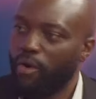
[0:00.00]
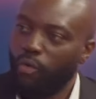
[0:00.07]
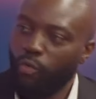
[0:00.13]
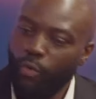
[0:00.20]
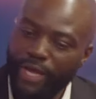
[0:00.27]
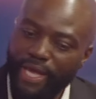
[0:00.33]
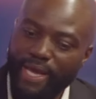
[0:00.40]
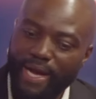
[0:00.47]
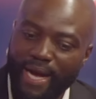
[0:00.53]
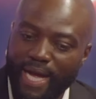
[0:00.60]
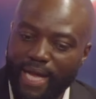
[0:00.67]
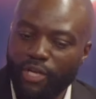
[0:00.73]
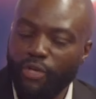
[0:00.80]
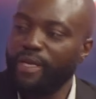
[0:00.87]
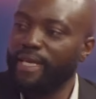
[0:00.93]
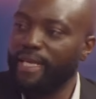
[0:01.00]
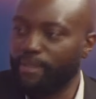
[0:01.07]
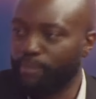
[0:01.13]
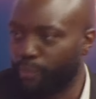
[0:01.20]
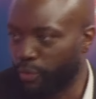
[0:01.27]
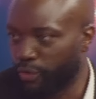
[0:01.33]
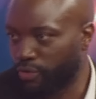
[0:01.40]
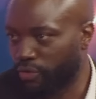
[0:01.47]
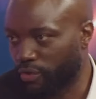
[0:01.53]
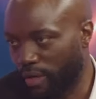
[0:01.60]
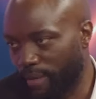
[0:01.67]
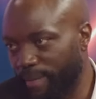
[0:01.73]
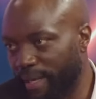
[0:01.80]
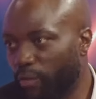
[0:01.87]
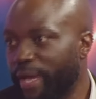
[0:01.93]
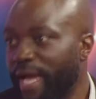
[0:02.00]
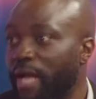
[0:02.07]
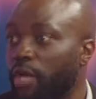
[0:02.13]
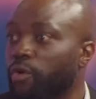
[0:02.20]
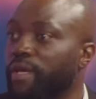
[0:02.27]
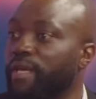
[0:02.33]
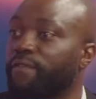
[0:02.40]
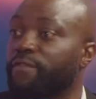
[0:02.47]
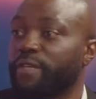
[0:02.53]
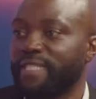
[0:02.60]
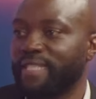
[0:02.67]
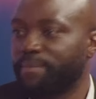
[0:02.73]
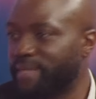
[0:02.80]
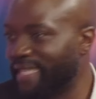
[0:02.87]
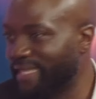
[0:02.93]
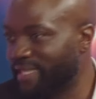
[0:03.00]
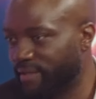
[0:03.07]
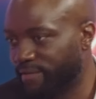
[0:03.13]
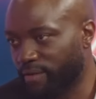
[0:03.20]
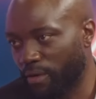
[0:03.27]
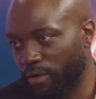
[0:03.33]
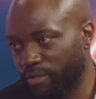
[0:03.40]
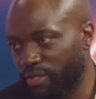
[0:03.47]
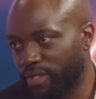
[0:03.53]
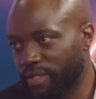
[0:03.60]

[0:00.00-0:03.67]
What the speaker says: We are looking at Bruce Grobbelaar. We are looking for a substantive coach.